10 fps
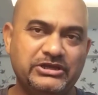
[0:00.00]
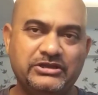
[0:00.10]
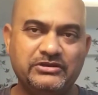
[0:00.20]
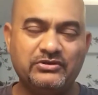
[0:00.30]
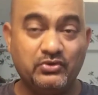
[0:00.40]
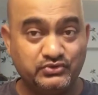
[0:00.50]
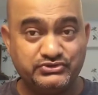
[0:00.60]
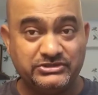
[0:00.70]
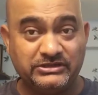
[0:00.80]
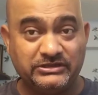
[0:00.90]
in
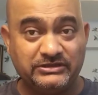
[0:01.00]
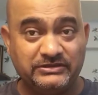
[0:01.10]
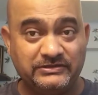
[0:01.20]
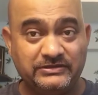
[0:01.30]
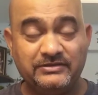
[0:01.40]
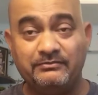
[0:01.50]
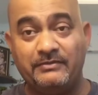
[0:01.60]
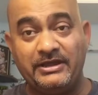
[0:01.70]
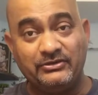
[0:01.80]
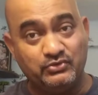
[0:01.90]
hostel,
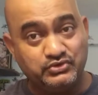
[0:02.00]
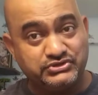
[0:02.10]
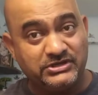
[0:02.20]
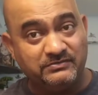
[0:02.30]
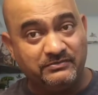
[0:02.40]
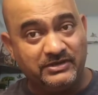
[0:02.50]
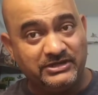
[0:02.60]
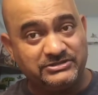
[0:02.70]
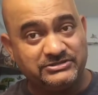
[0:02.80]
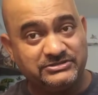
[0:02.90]
my hostel
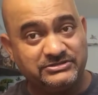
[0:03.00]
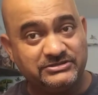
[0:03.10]
mate,